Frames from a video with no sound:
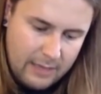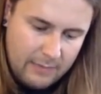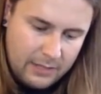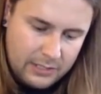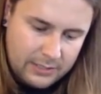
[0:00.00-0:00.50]

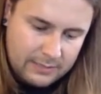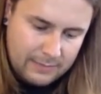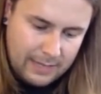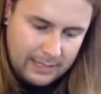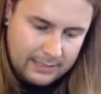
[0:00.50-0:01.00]
Mind you, it doesn't
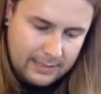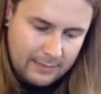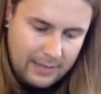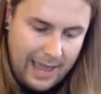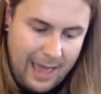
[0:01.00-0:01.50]
matter because I'm
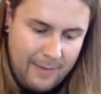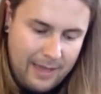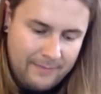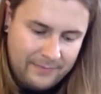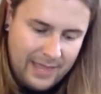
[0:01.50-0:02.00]
going to hem it.
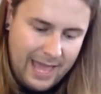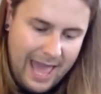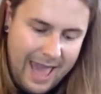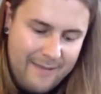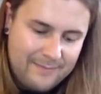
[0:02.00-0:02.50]

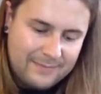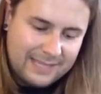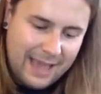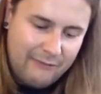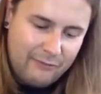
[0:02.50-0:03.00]
Hems
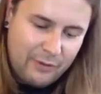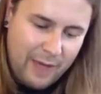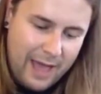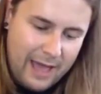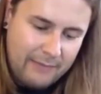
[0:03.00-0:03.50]

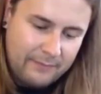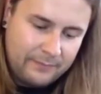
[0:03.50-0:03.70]
everywhere.